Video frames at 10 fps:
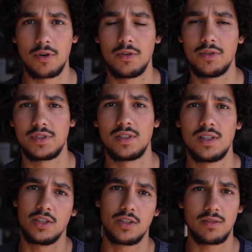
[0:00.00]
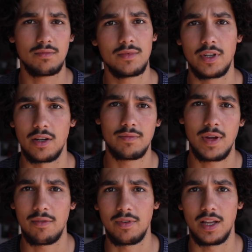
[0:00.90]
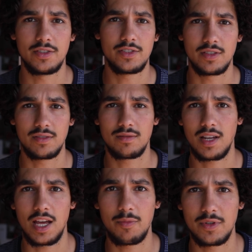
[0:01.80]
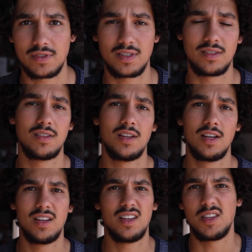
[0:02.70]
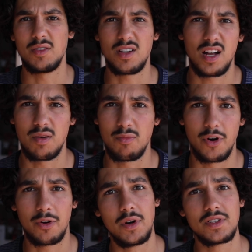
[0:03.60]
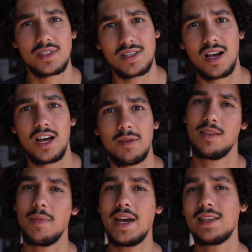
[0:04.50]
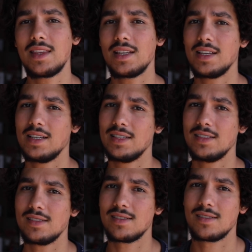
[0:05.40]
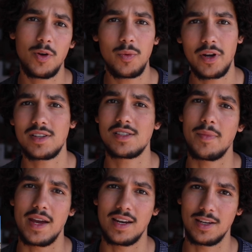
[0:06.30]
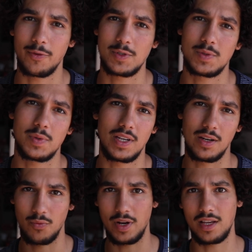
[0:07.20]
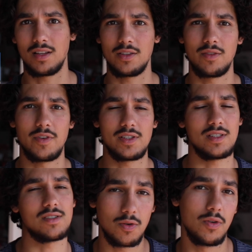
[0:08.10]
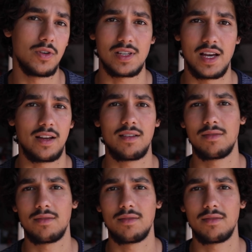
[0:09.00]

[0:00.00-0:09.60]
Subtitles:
crawls, and you can, you know, have lunch at campus, and you're kind of broke most of the time. The main thing is, fieldwork is the main difference between a regular university course like,